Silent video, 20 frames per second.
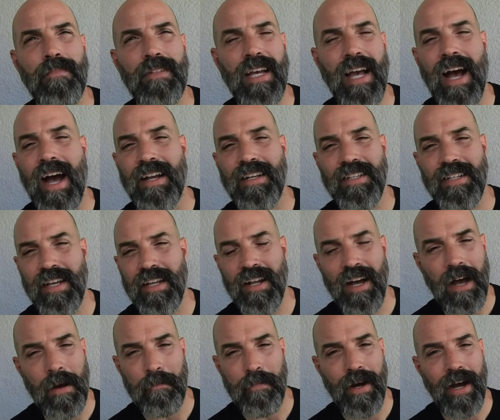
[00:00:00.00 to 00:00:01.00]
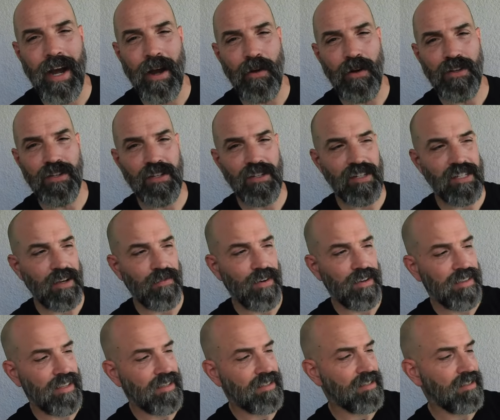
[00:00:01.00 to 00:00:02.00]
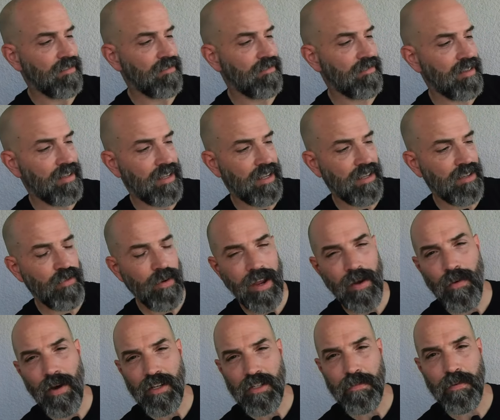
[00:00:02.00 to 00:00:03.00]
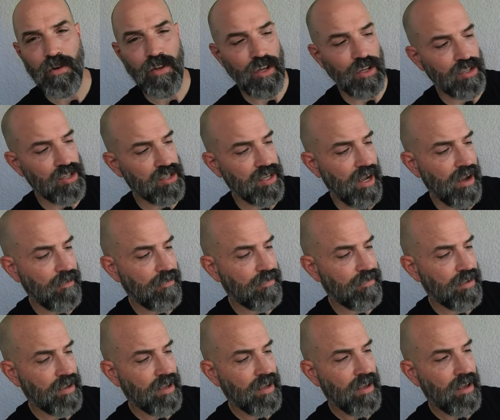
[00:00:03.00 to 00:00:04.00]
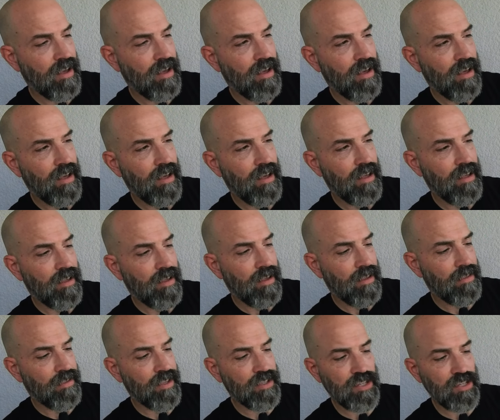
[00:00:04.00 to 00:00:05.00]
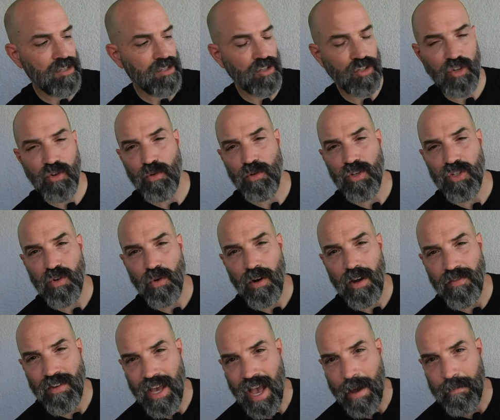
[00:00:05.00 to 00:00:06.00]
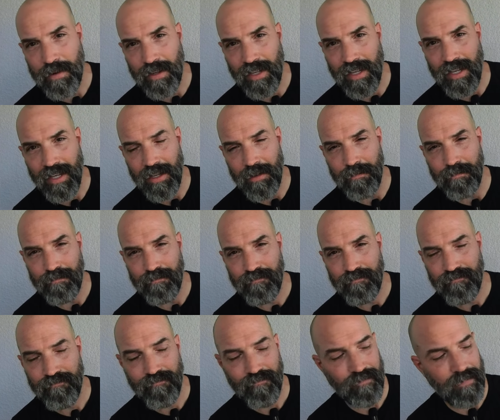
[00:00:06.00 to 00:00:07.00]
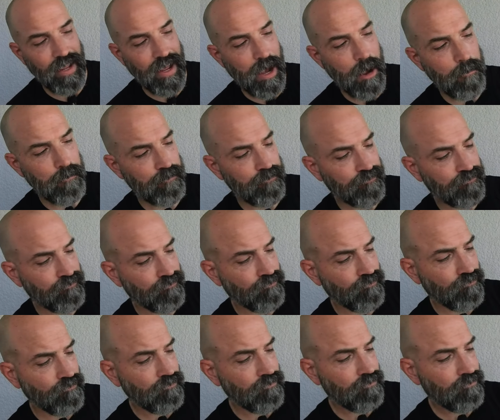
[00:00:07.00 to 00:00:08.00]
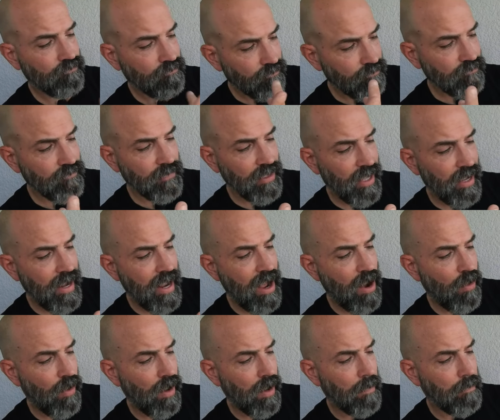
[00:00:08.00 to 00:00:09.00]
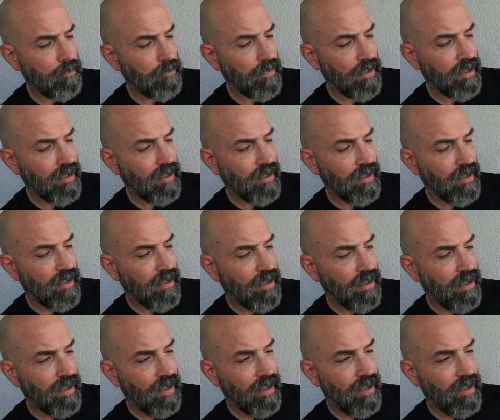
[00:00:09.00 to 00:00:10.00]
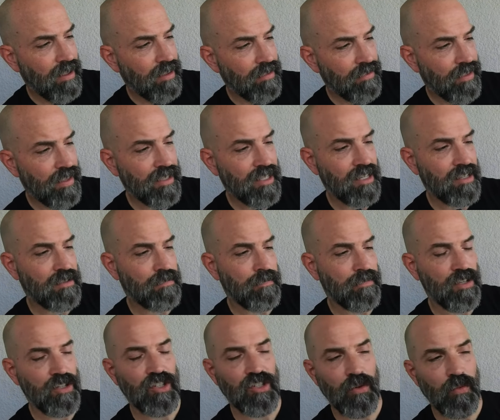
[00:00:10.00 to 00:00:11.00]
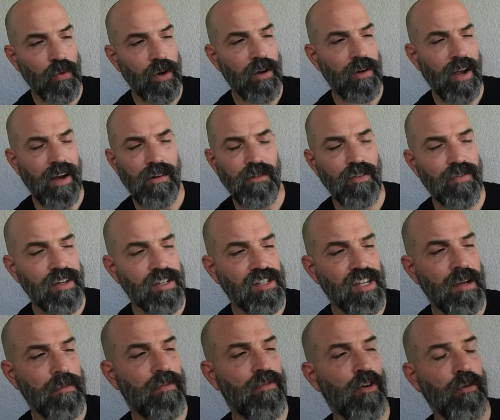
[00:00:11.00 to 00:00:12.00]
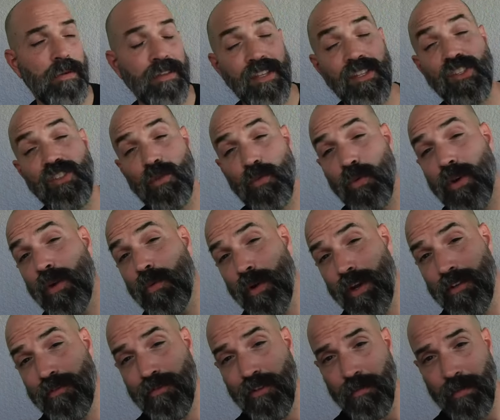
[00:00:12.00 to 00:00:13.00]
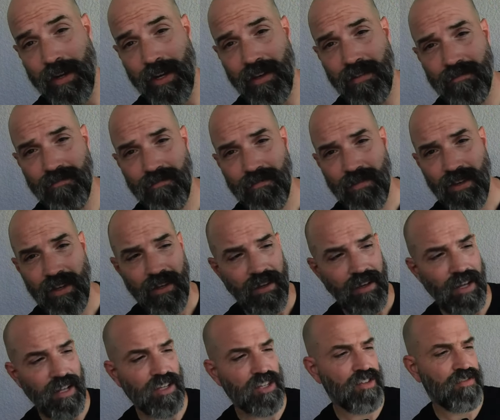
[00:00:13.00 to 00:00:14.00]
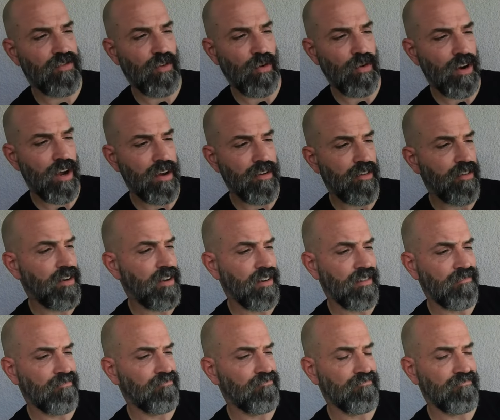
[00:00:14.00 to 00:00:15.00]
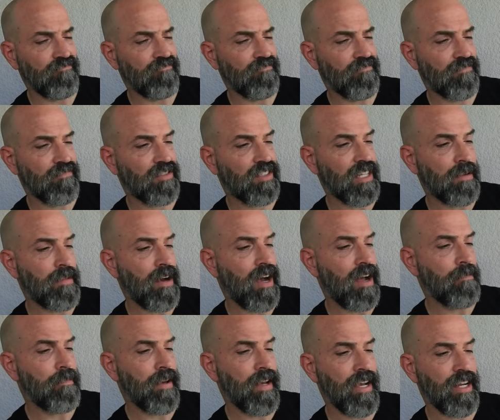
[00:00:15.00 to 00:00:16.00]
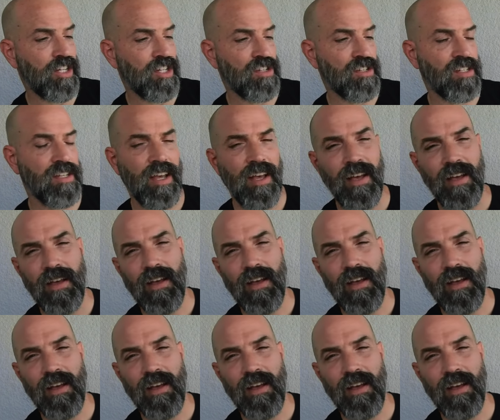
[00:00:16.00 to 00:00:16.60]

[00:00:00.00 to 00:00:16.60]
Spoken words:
content on pirates and stuff like this. And he writes pretty good stuff. This is the true story of Captain Kidd. Now, this is a re I don't know if I said it before, but this is a reread for me. It's 400 and some odd pages.